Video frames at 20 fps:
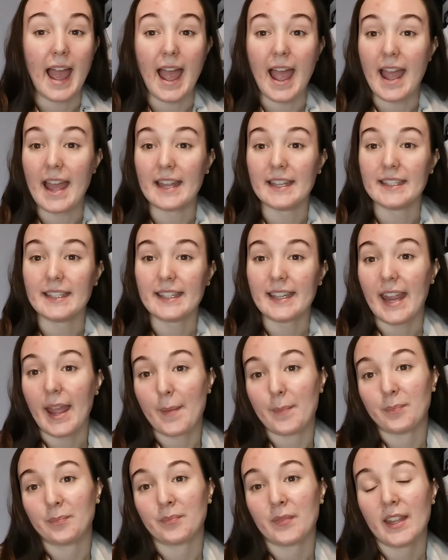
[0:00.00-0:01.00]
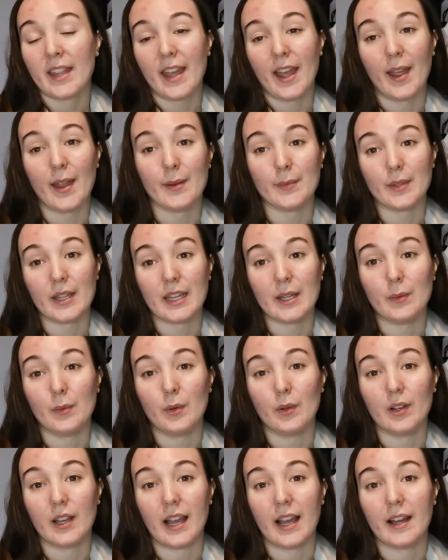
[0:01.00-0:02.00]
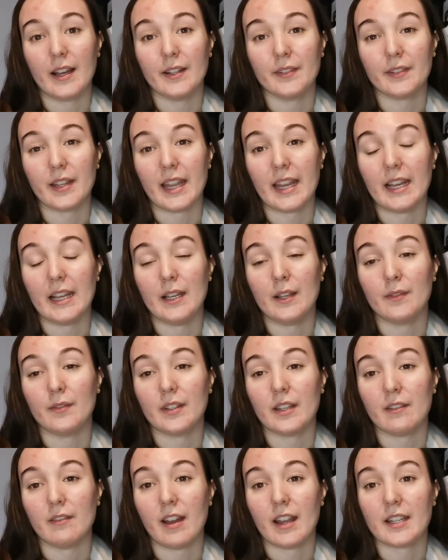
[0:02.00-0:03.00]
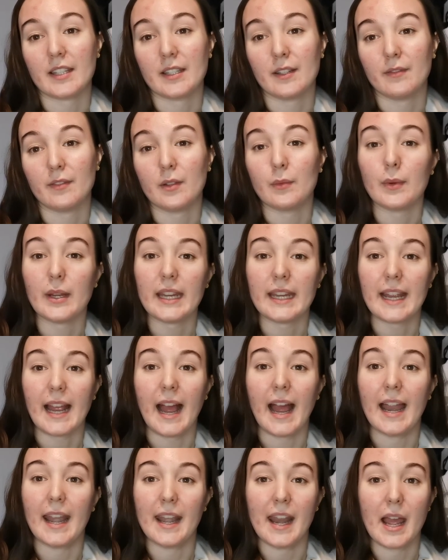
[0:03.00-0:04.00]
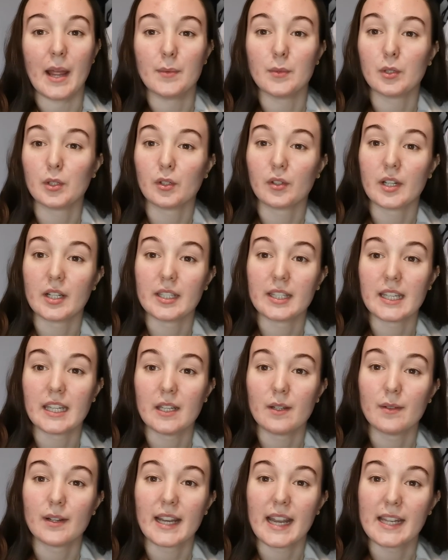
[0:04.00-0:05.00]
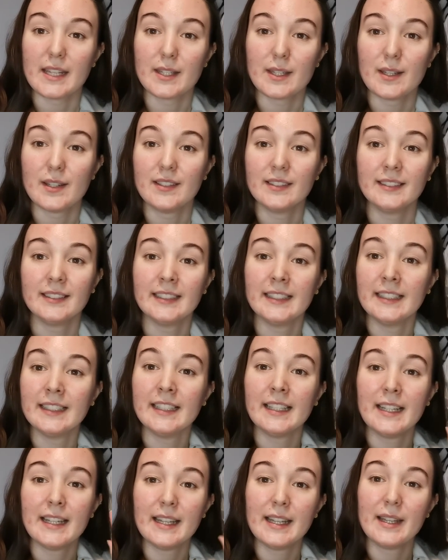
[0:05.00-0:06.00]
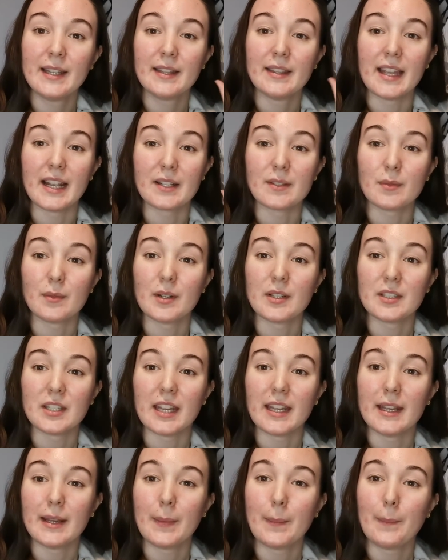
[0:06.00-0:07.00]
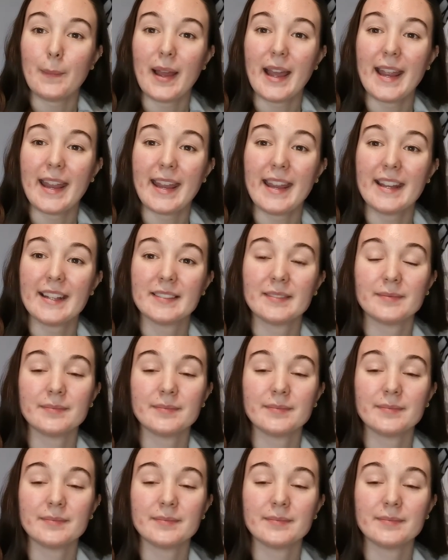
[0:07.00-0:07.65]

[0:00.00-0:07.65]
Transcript: And yeah, I hope that you all have a lovely rest of the week. And I'm sure I'll see you again soon. Thanks for watching. Bye.